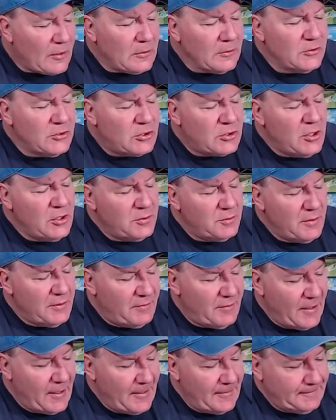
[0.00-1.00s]
Excuse me for
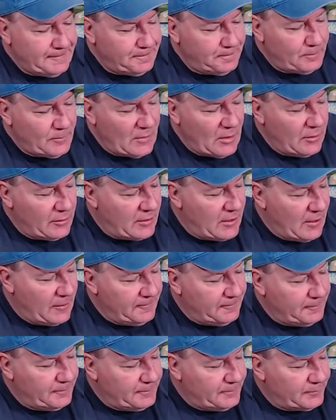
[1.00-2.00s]
that. Okay.
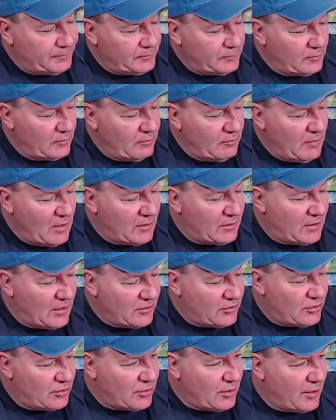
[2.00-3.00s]
Mouth gets
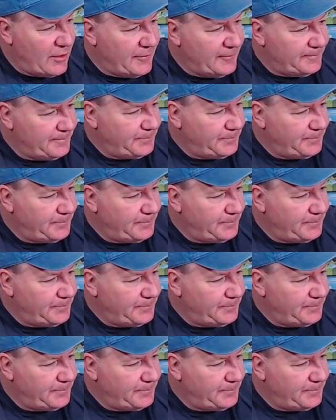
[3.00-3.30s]
dry.